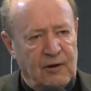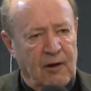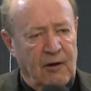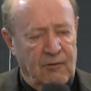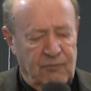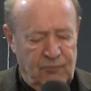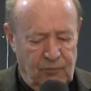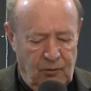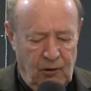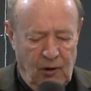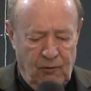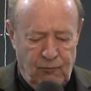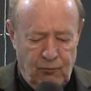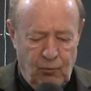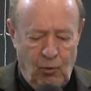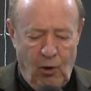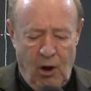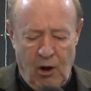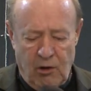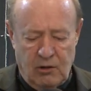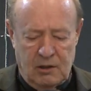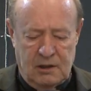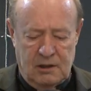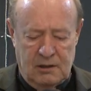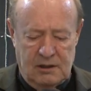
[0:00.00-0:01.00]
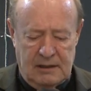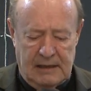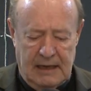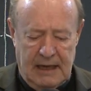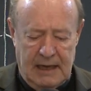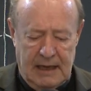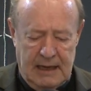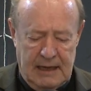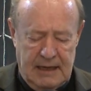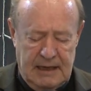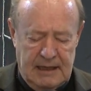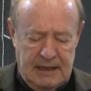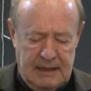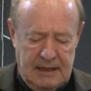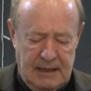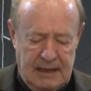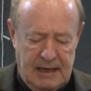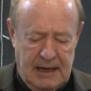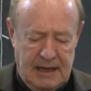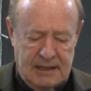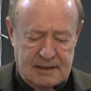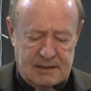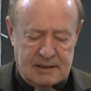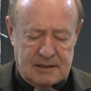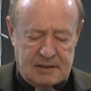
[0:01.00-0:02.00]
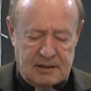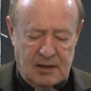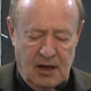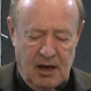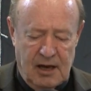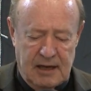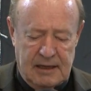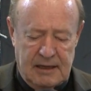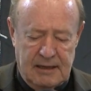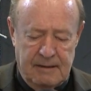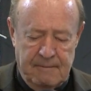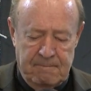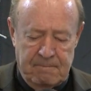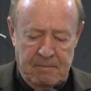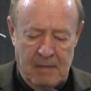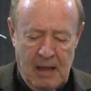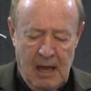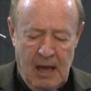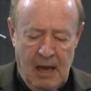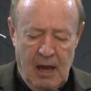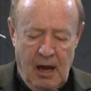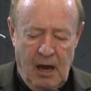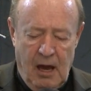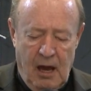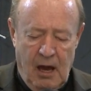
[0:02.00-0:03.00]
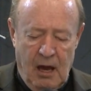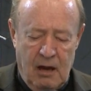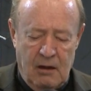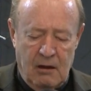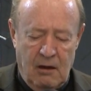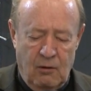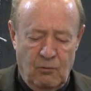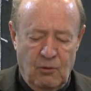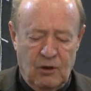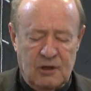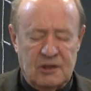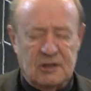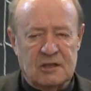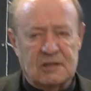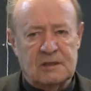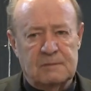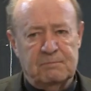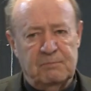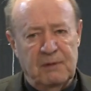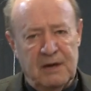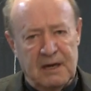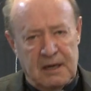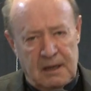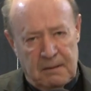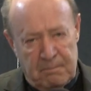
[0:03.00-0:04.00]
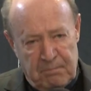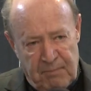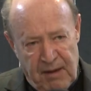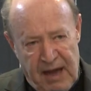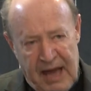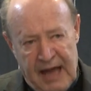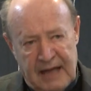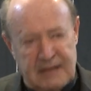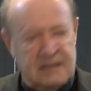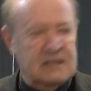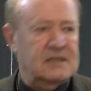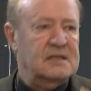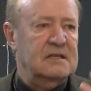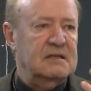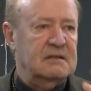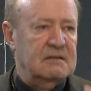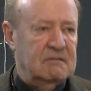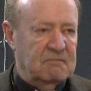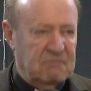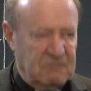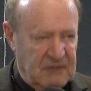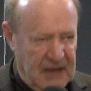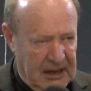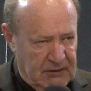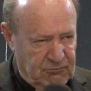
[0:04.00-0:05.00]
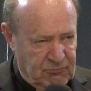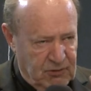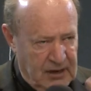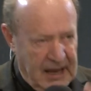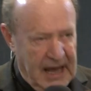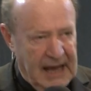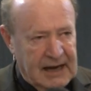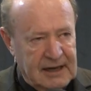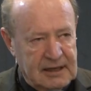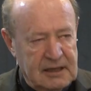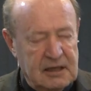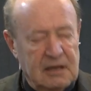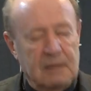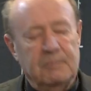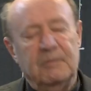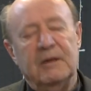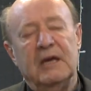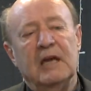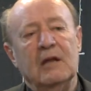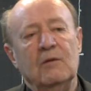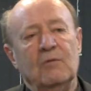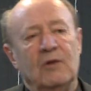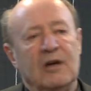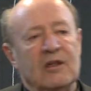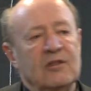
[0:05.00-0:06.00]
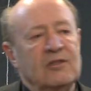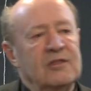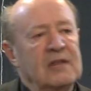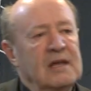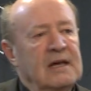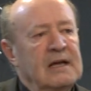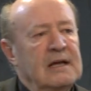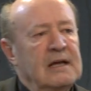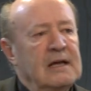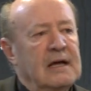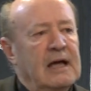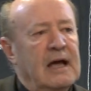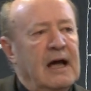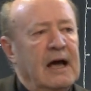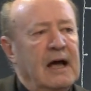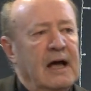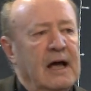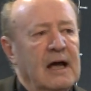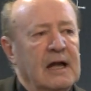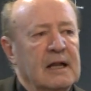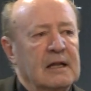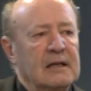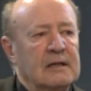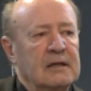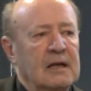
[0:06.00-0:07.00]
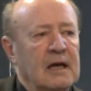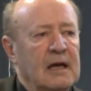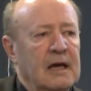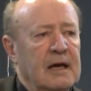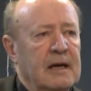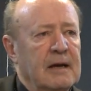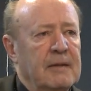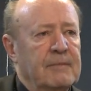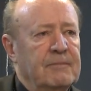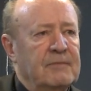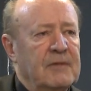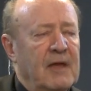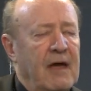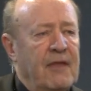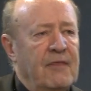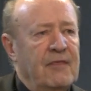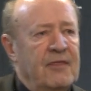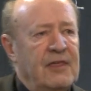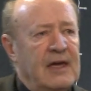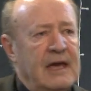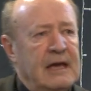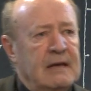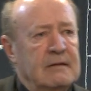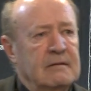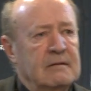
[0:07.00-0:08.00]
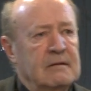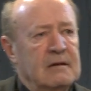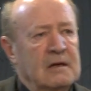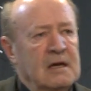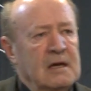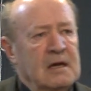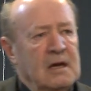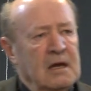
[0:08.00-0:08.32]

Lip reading: of woke in our society, I want to speak about that reality to begin with, and then